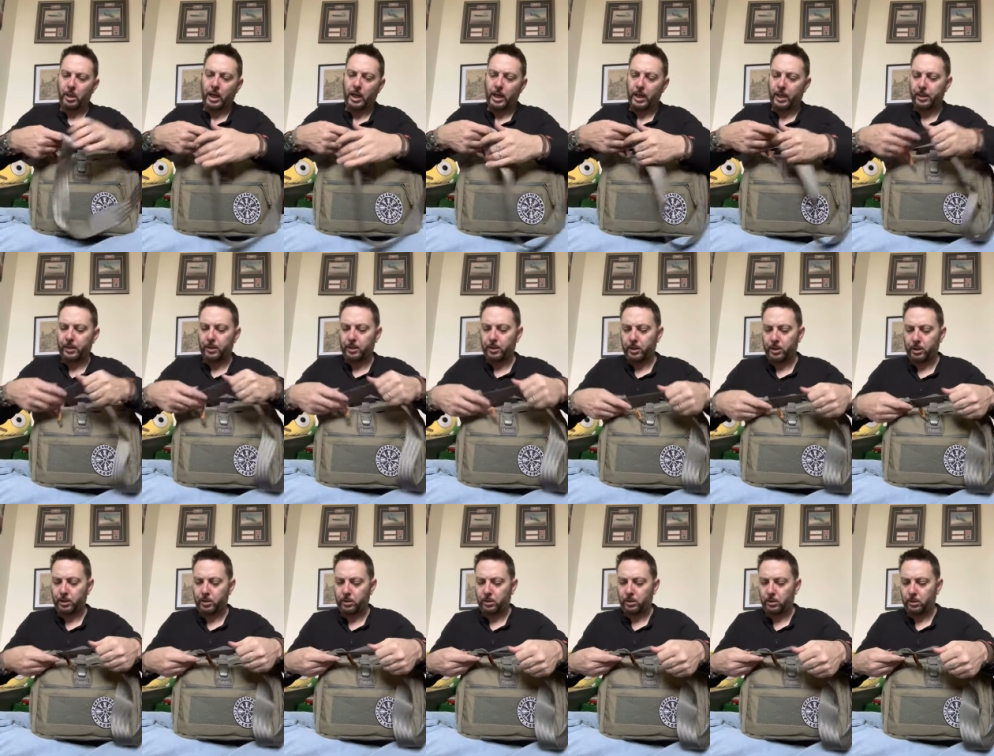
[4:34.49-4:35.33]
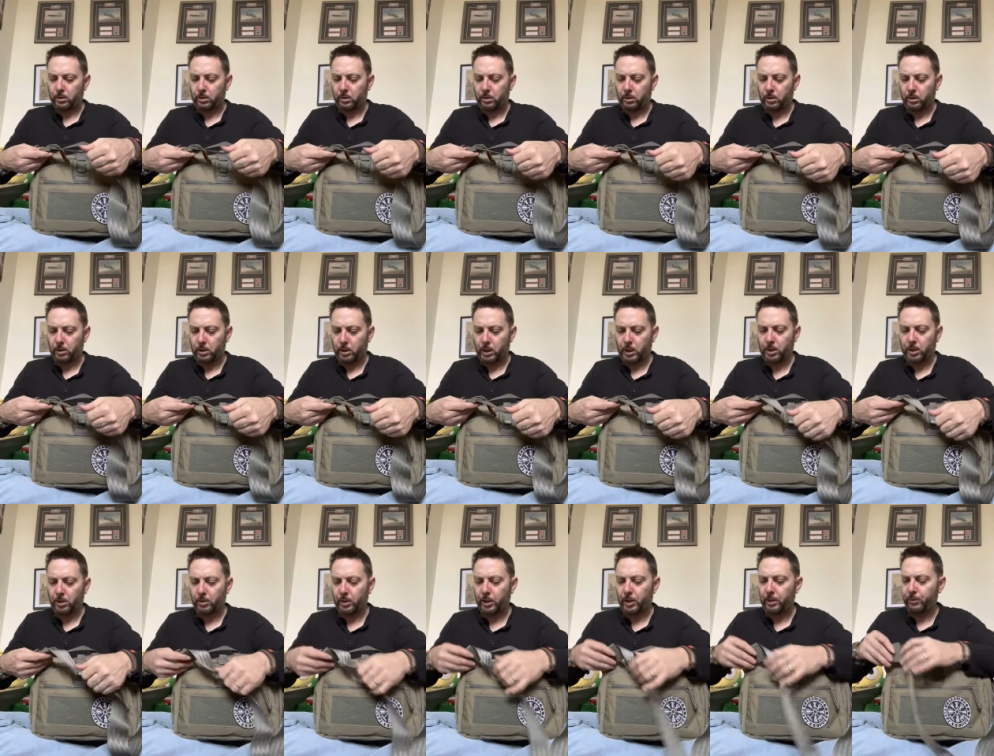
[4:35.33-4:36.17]
and it's
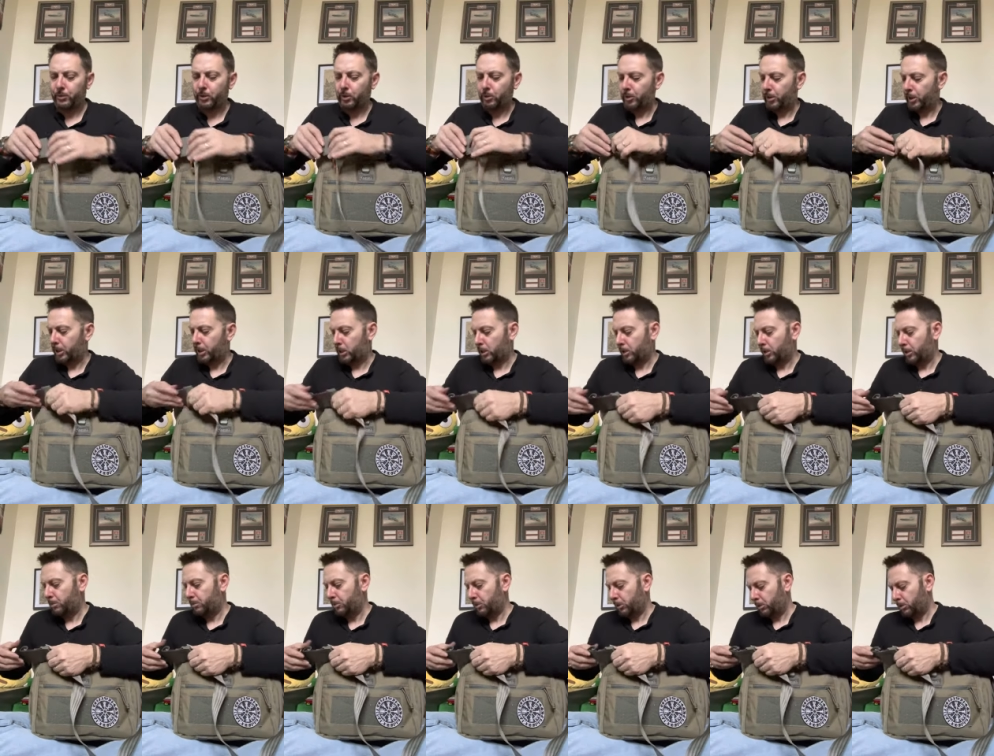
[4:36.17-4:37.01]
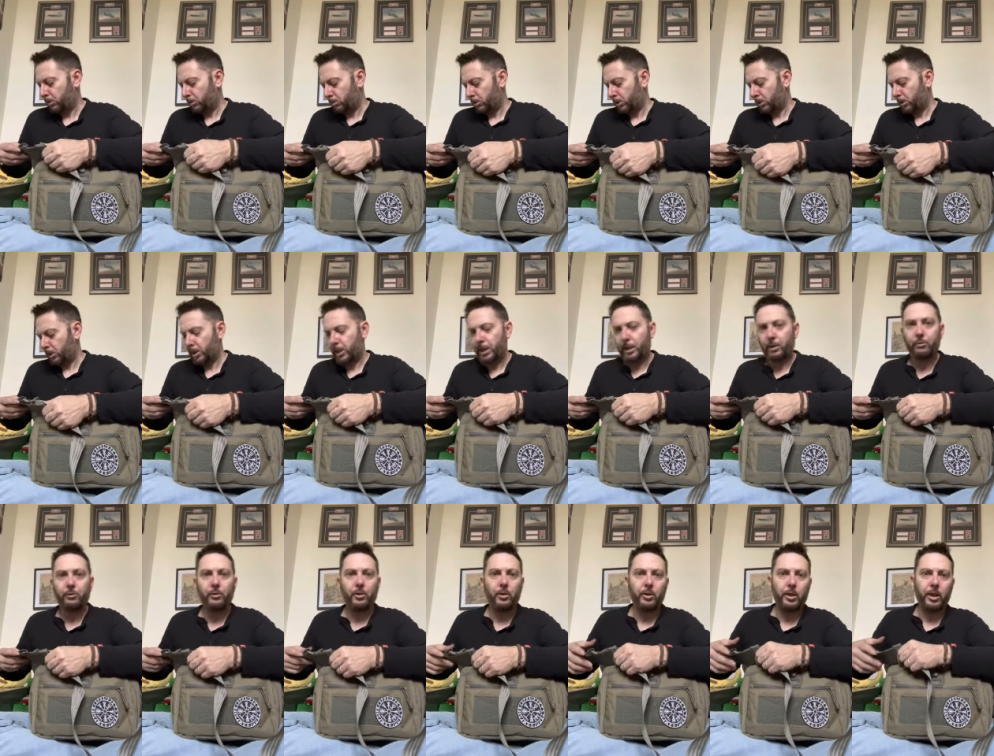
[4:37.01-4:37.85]
not even on things like the buckles because they're
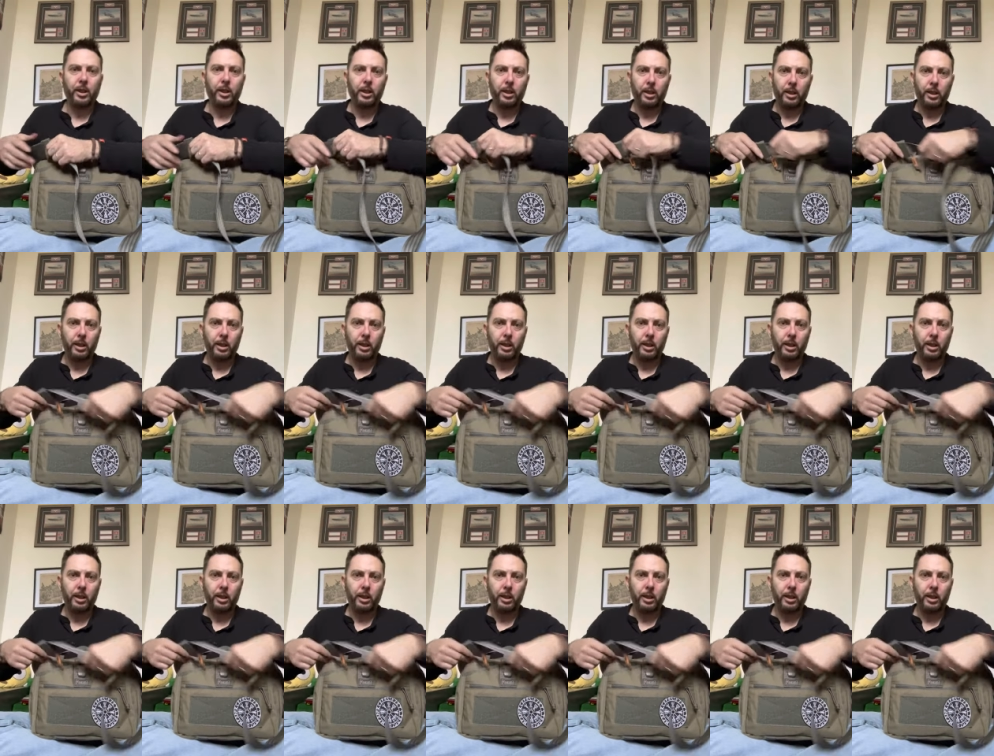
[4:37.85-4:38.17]
fine.